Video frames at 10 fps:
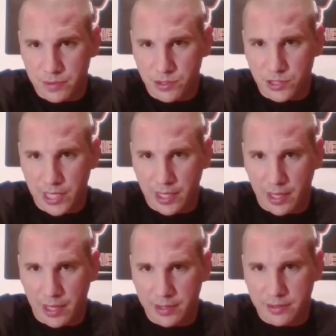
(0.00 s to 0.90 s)
Jake
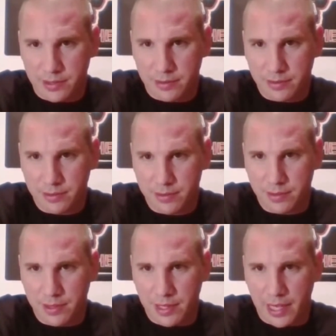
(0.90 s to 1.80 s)
Hansen.
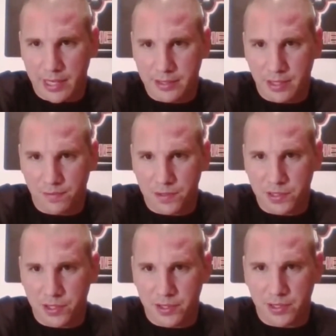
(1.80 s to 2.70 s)
Hats off for
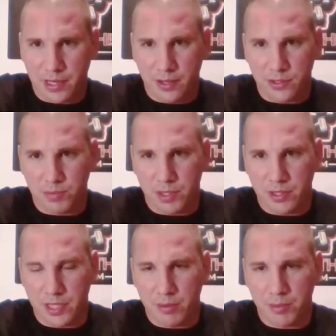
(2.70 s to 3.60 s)
sharing your knowledge,
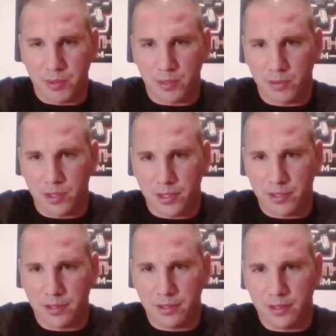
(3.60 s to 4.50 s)
bud. Keep up the good
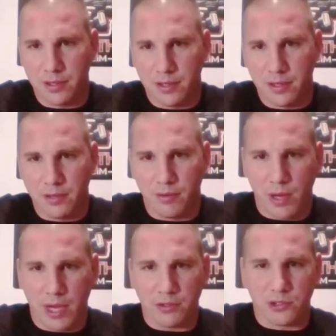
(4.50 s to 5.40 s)
work.
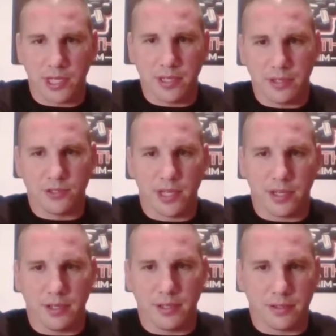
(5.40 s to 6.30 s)
Wow, Jake, you're
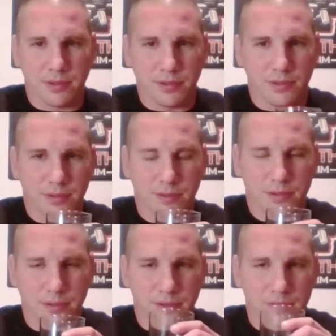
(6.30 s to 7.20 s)
checking in.
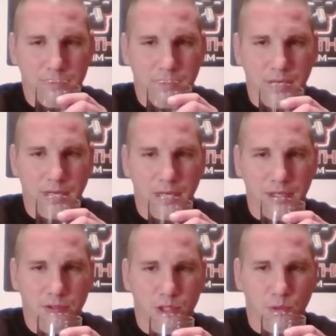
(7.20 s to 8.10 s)

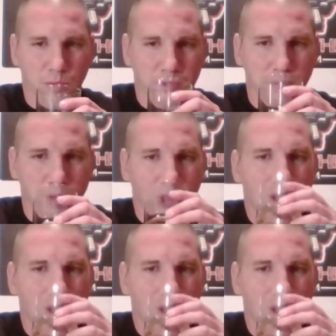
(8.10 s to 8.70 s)
I used to work with him.